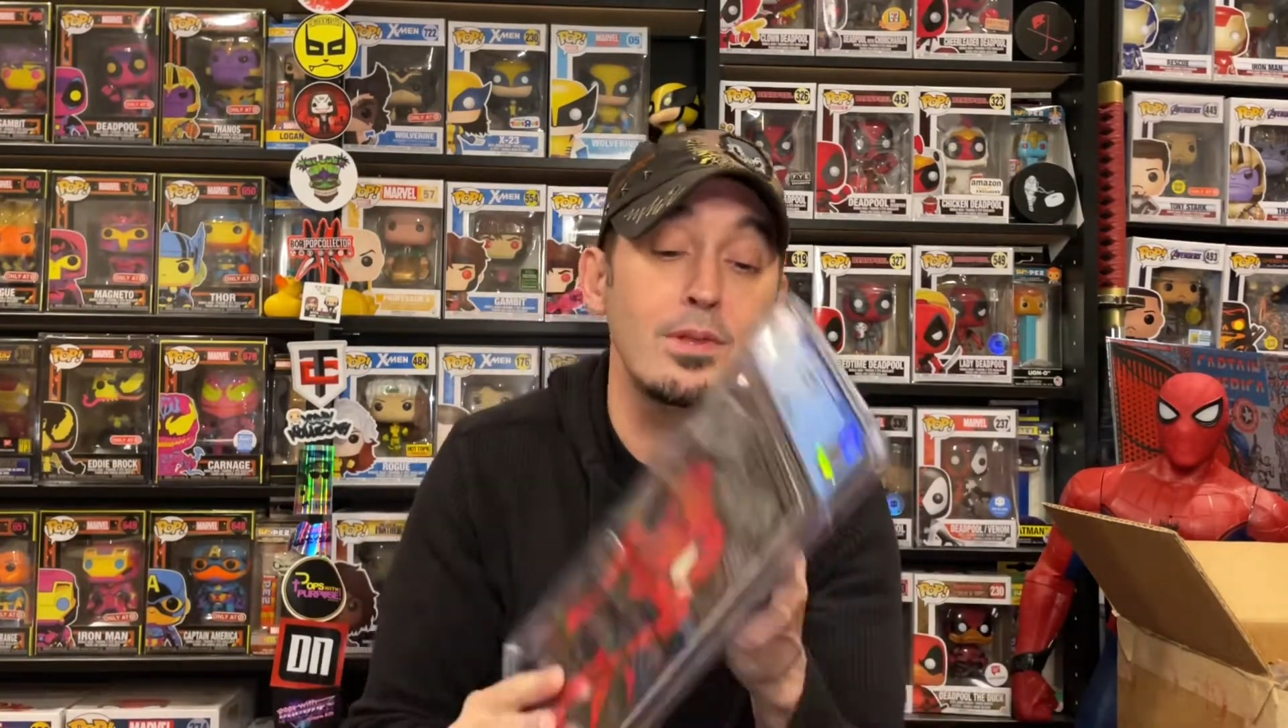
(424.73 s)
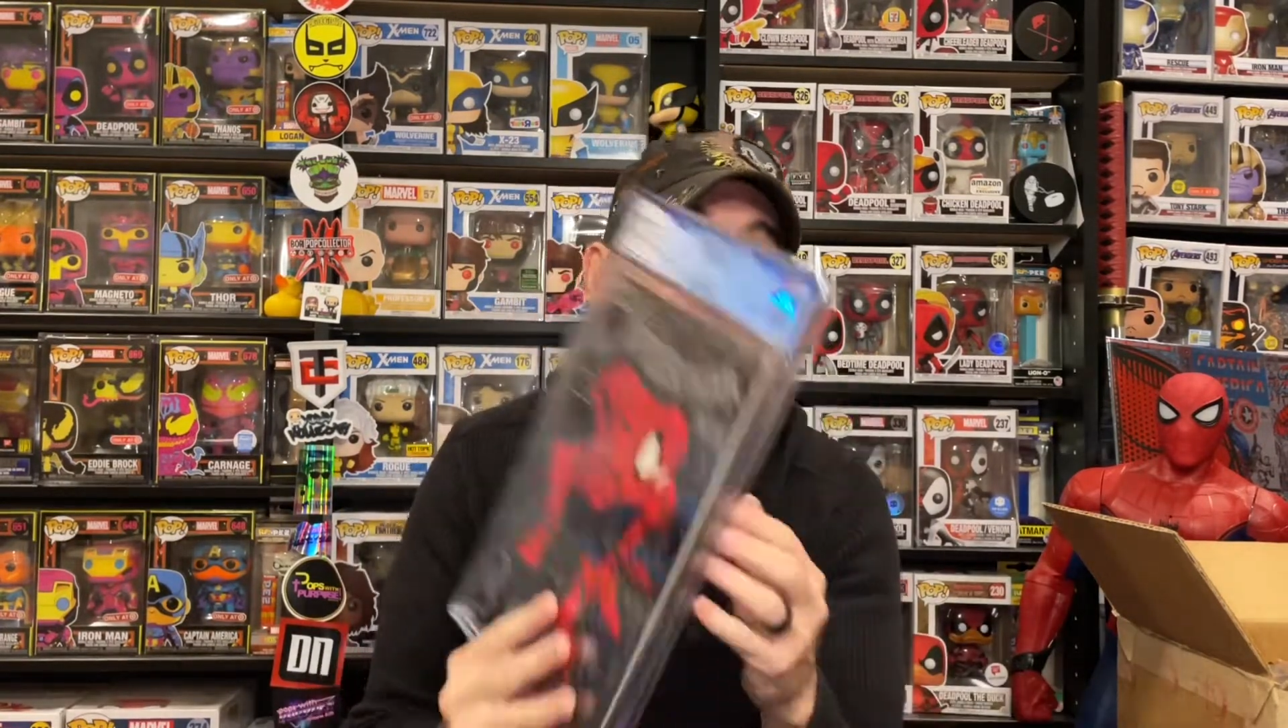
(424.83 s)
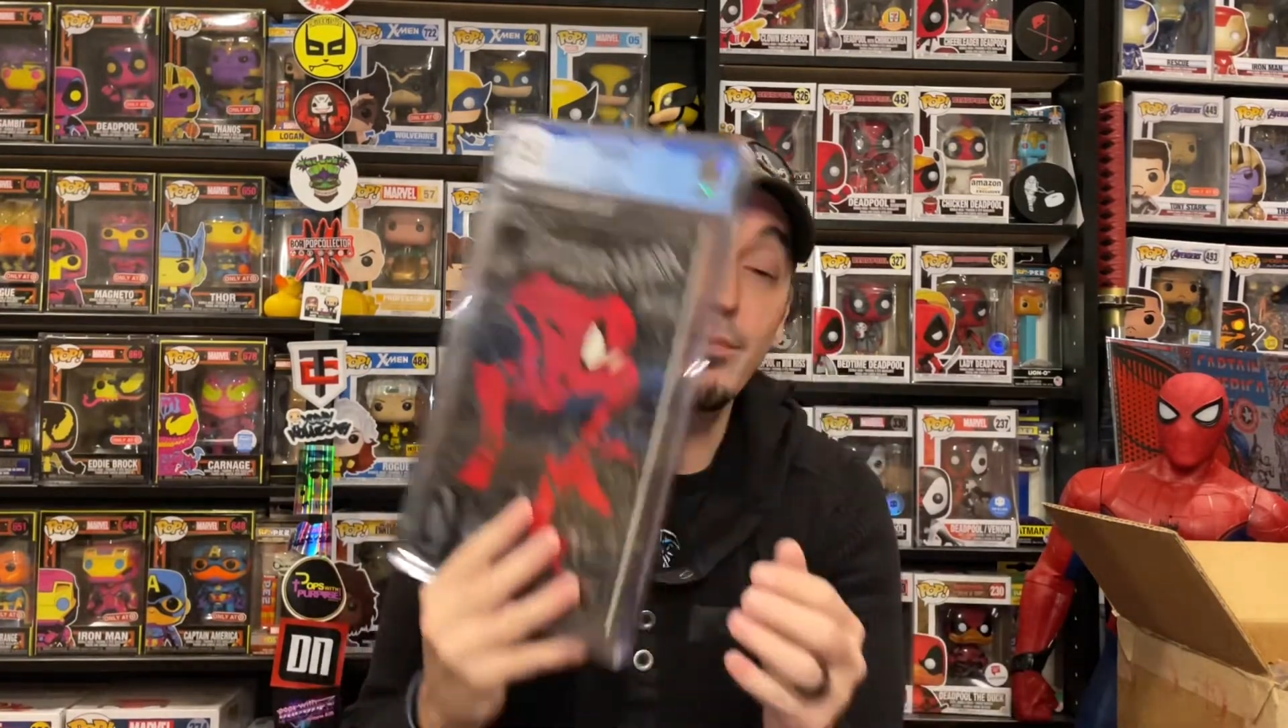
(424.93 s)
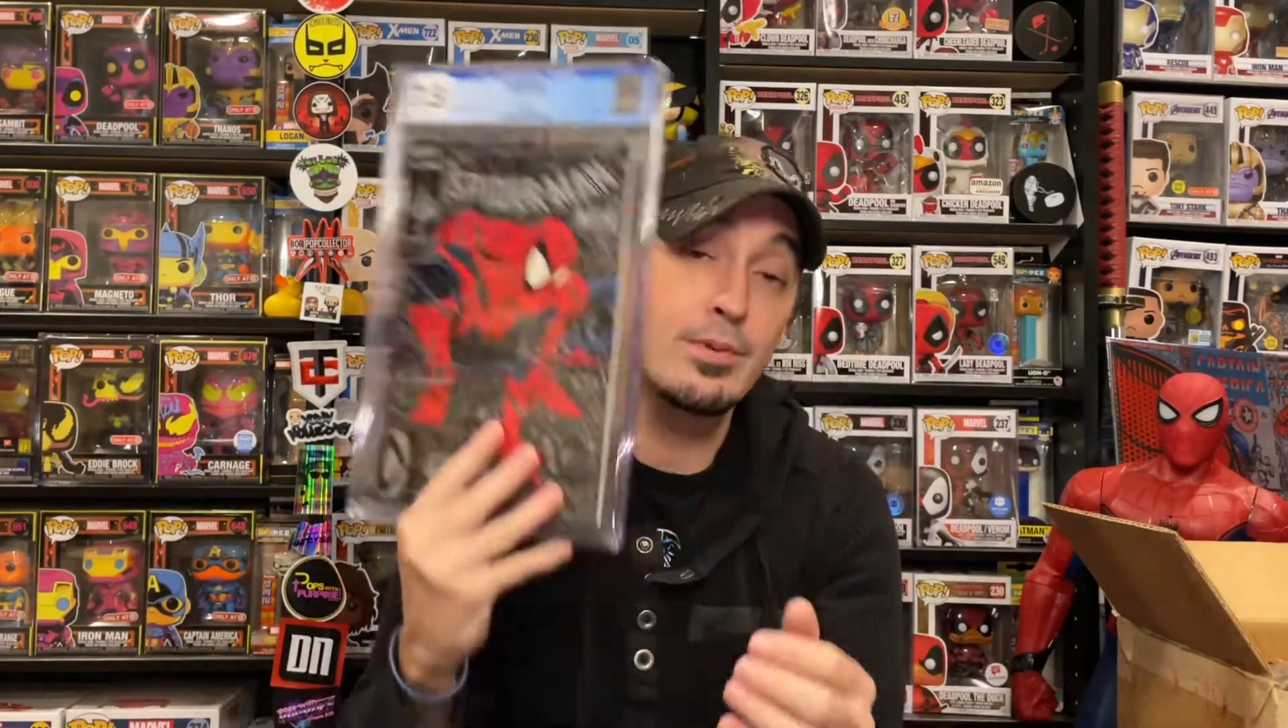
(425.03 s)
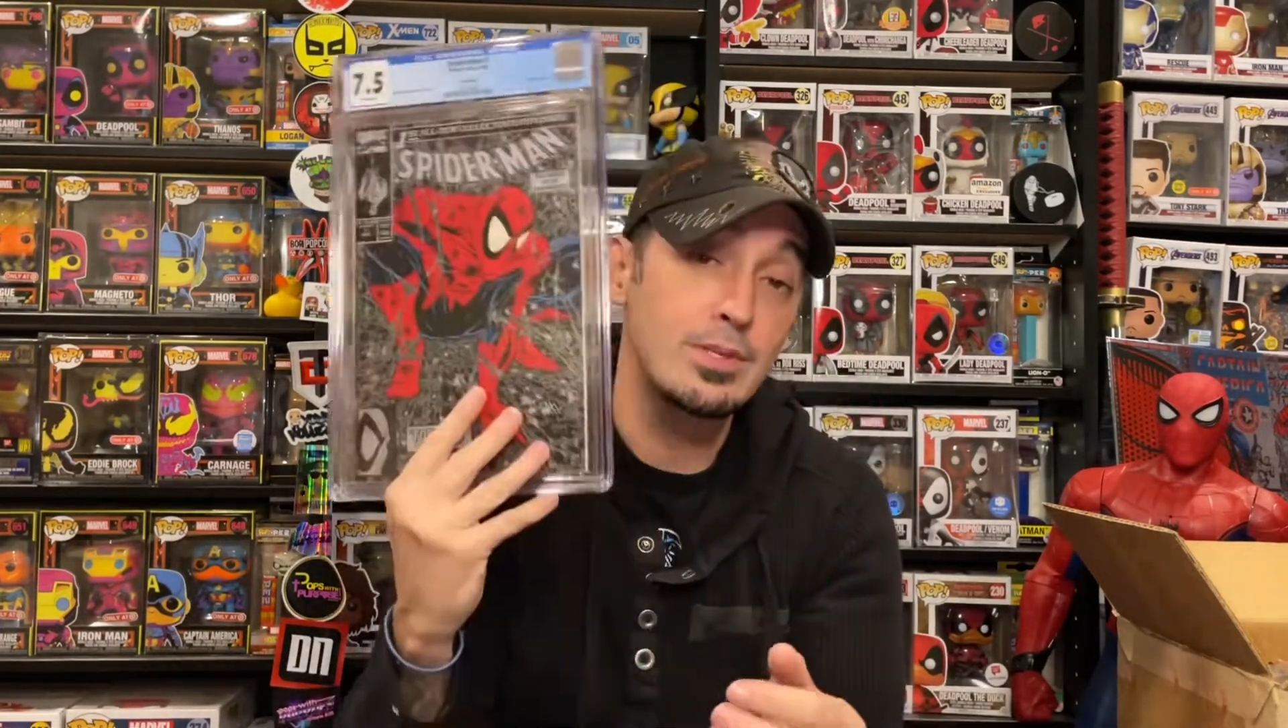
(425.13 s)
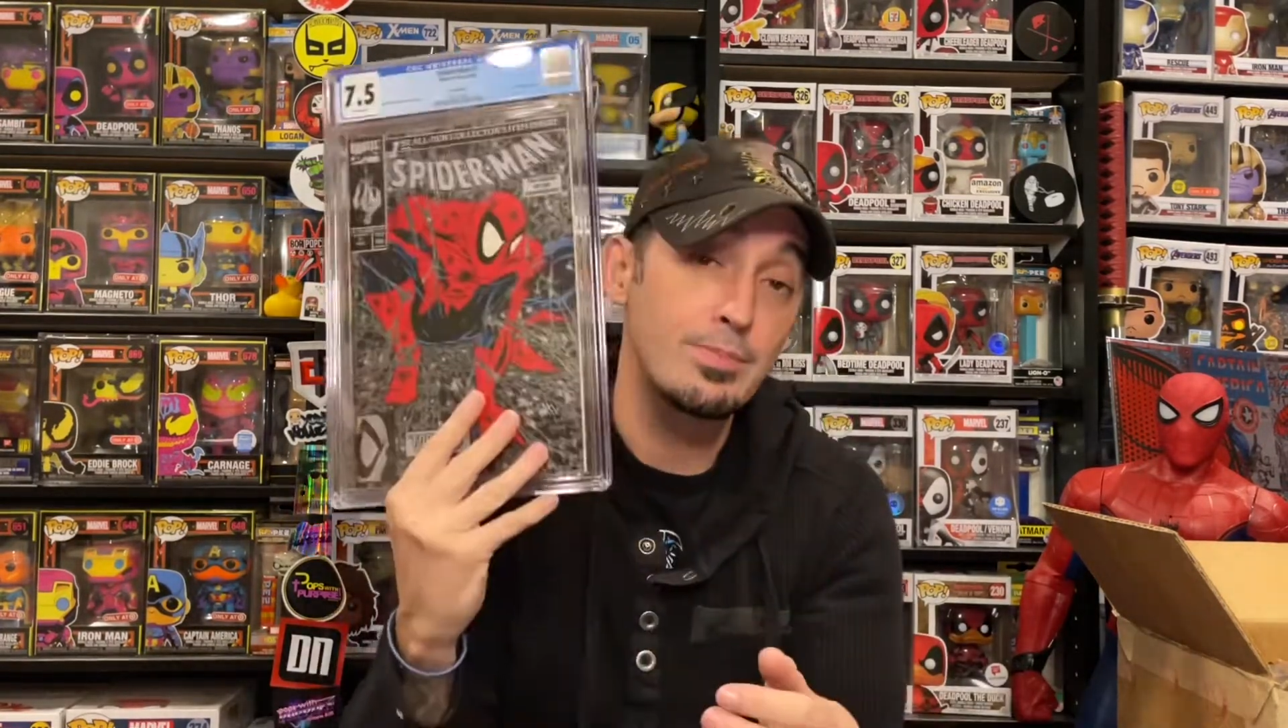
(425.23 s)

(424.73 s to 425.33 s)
different